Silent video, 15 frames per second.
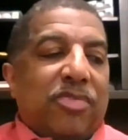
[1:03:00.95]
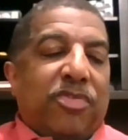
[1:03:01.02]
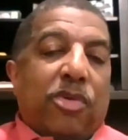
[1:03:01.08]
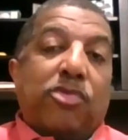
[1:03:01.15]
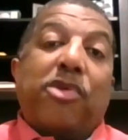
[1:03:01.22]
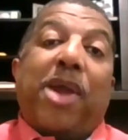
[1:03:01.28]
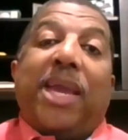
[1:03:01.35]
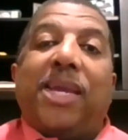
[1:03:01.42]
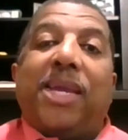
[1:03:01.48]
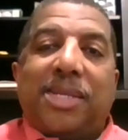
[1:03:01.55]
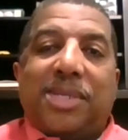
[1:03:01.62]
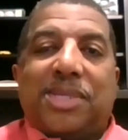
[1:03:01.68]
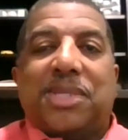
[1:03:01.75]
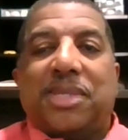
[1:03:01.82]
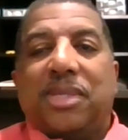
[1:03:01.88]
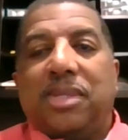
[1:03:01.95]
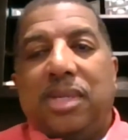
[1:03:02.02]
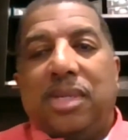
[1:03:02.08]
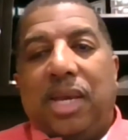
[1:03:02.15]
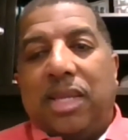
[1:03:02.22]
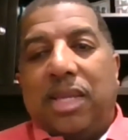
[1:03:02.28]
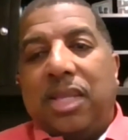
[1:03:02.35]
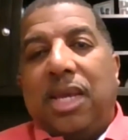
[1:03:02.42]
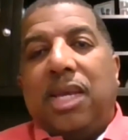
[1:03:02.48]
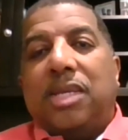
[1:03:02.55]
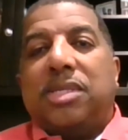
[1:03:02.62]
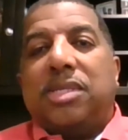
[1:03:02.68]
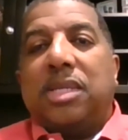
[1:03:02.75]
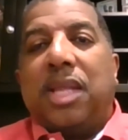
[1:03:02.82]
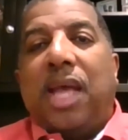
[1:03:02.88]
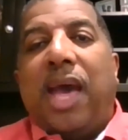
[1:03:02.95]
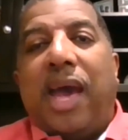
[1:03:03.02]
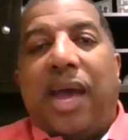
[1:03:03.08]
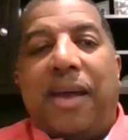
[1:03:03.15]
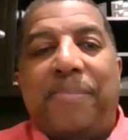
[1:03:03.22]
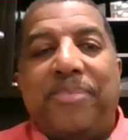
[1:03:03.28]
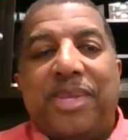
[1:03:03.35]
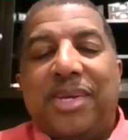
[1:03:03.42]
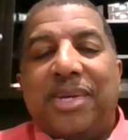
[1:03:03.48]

for rates and this and that.